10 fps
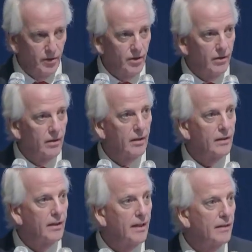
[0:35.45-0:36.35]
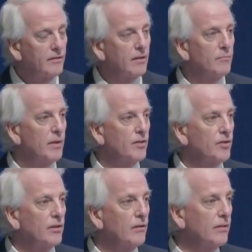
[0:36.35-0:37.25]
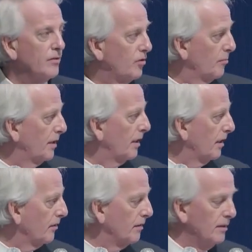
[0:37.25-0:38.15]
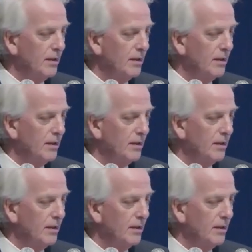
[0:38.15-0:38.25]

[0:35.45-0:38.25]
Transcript: Chung and Minister Yun and so many other